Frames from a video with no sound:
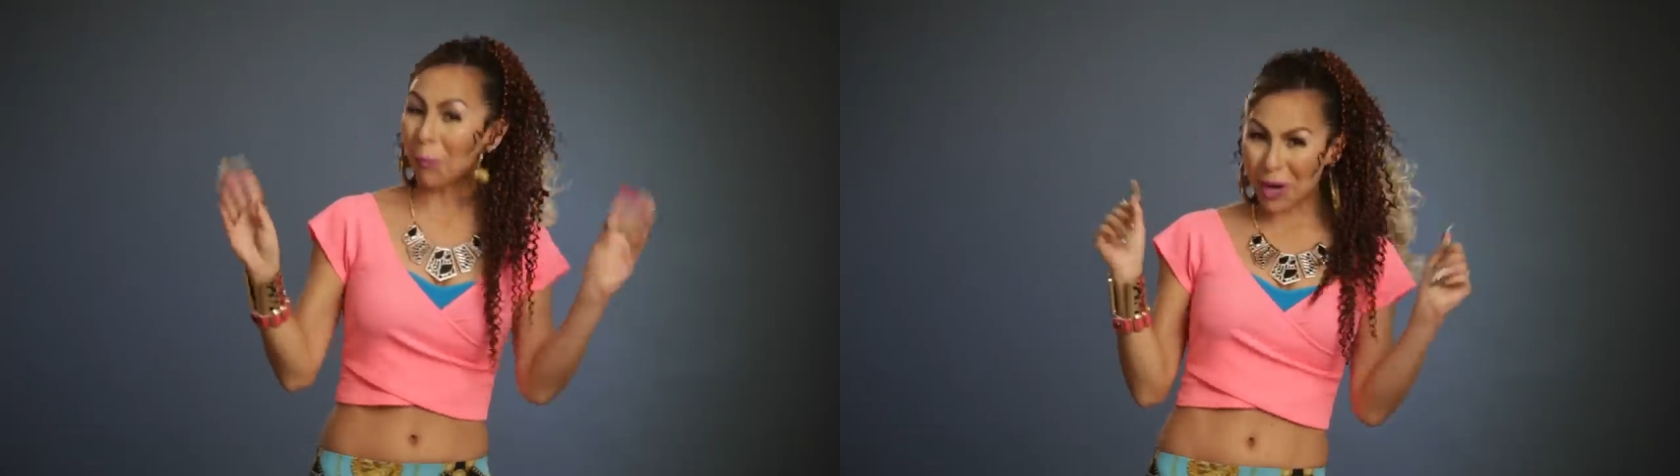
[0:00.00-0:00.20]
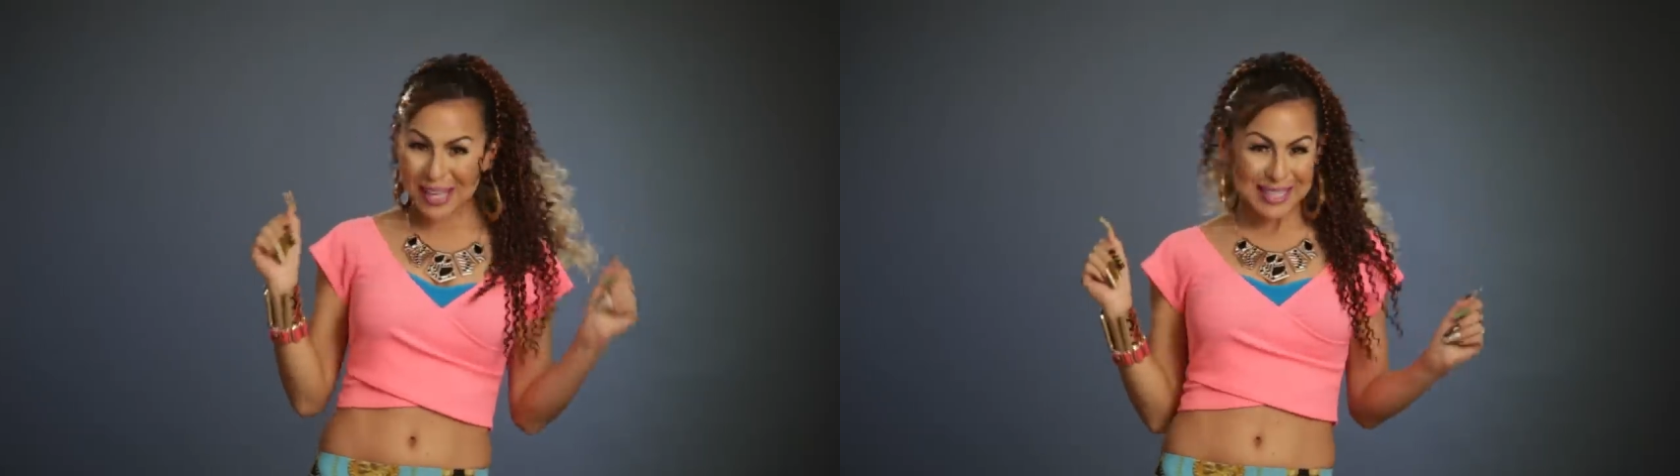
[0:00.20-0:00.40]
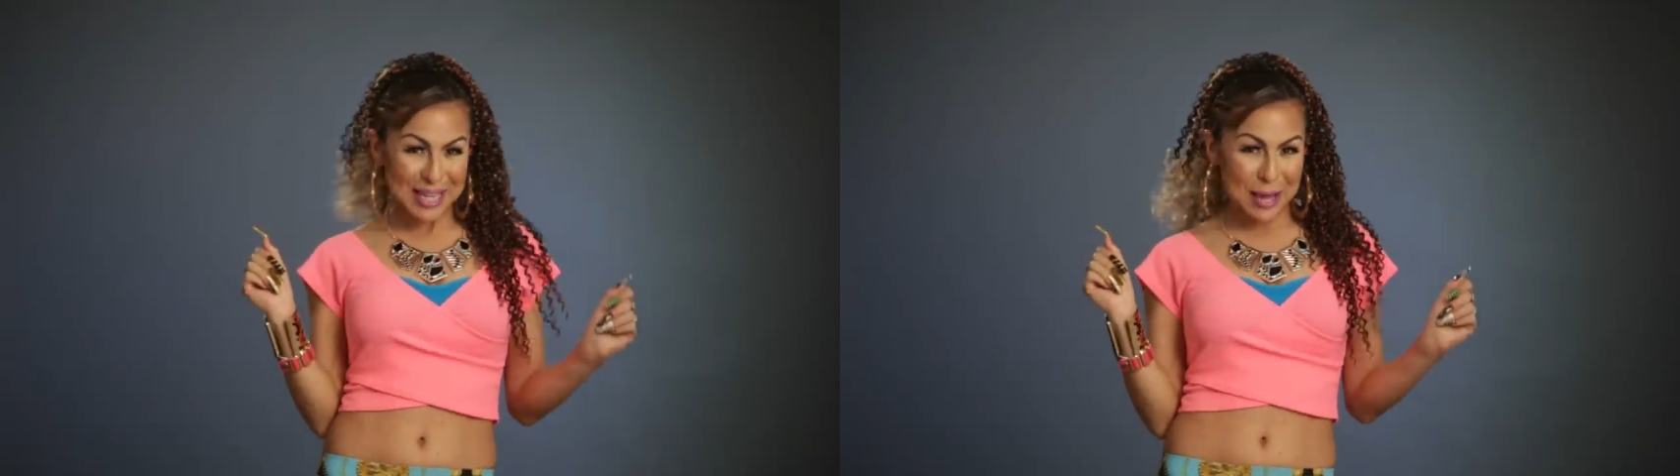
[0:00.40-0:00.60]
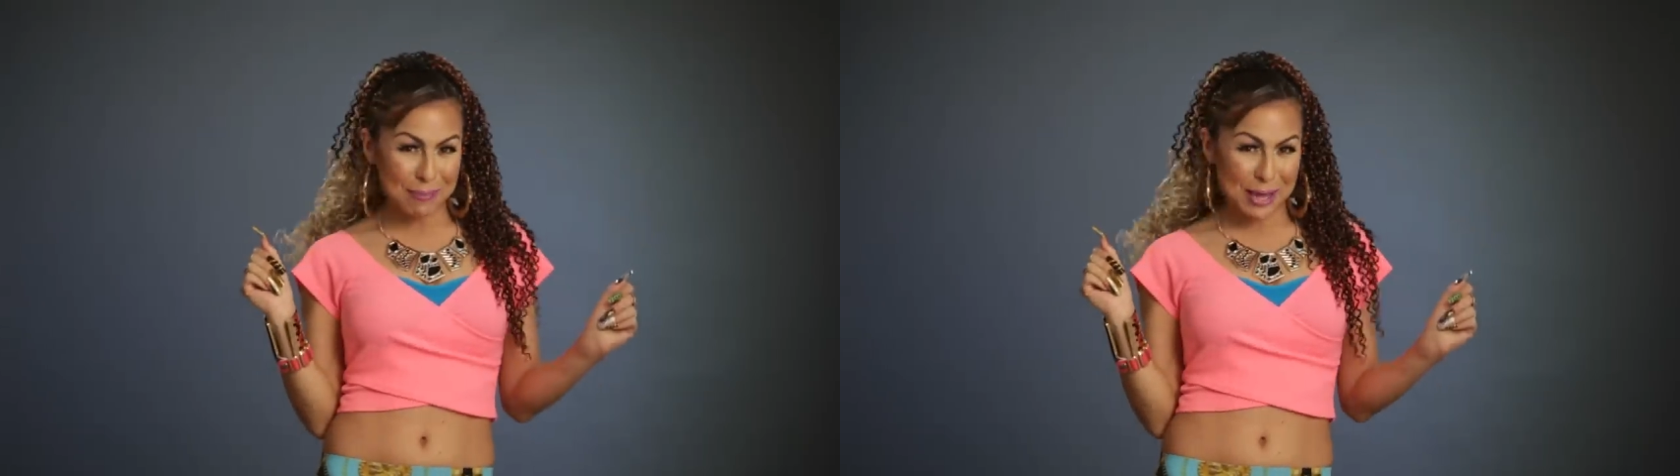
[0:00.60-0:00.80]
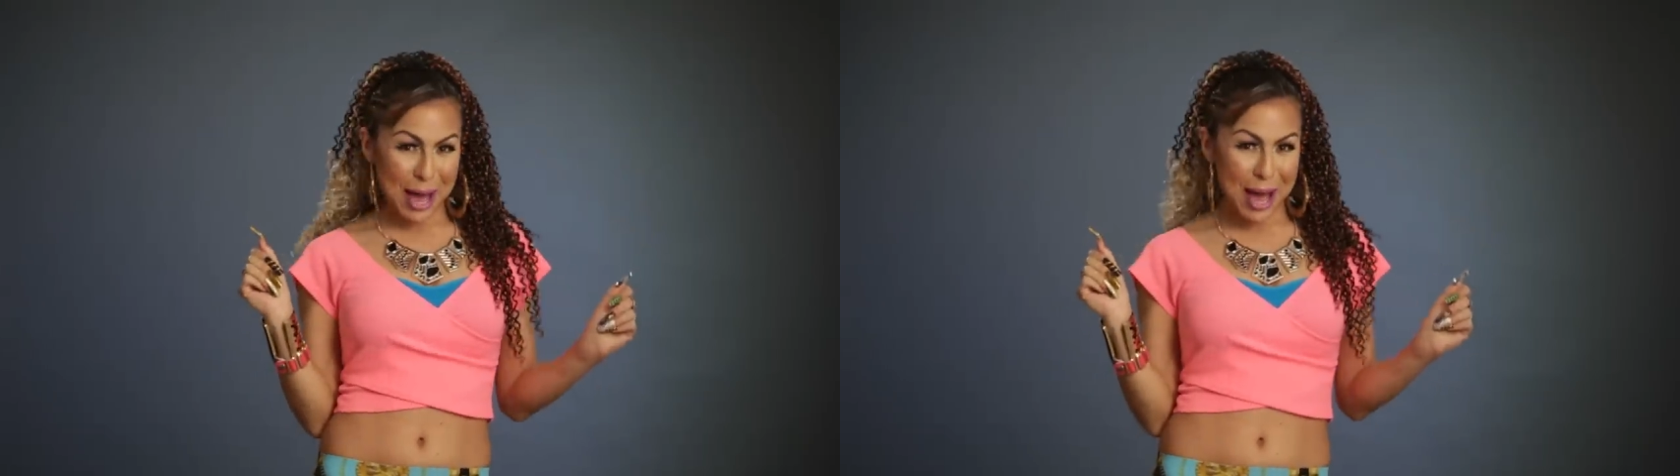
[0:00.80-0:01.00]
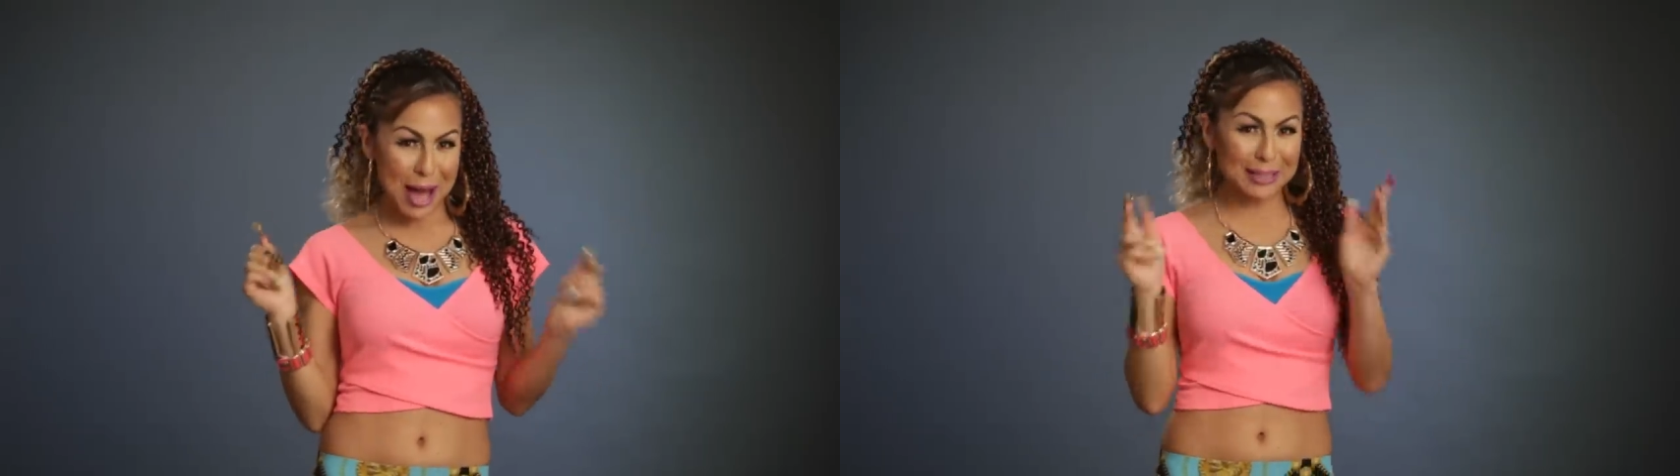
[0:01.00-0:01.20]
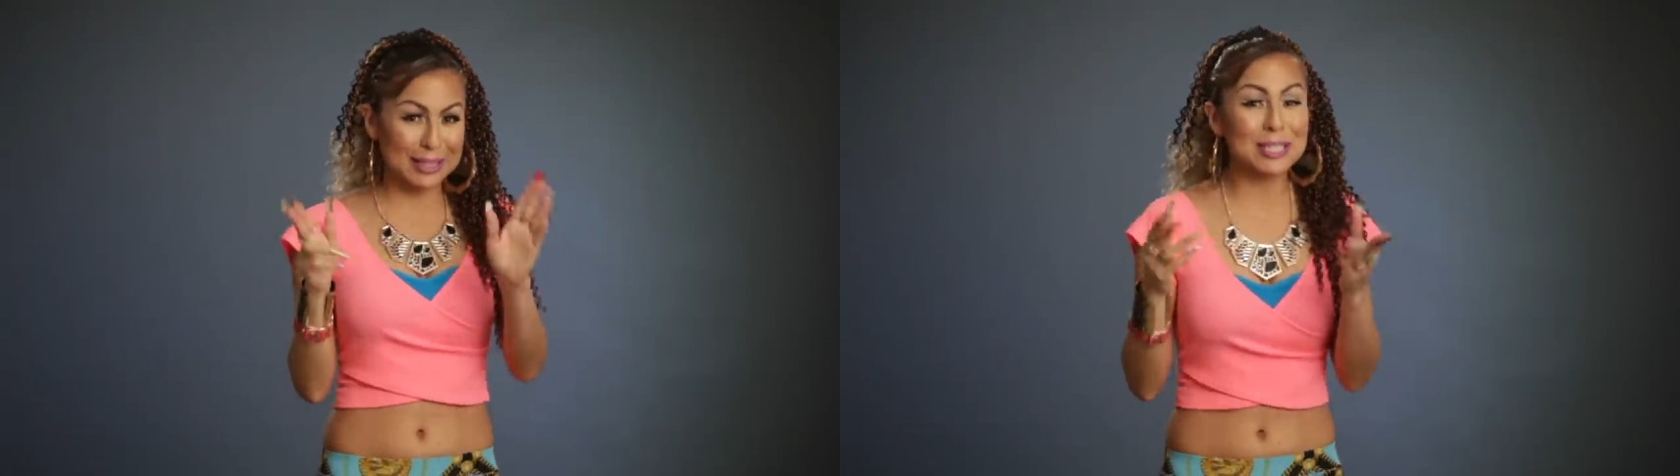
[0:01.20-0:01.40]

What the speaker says: What's up, y'all?